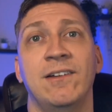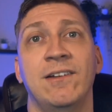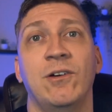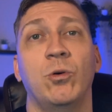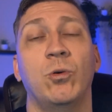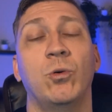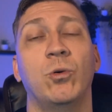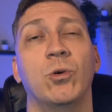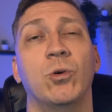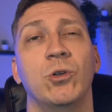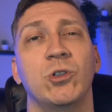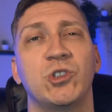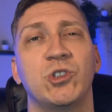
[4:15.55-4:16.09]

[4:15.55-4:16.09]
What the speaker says: or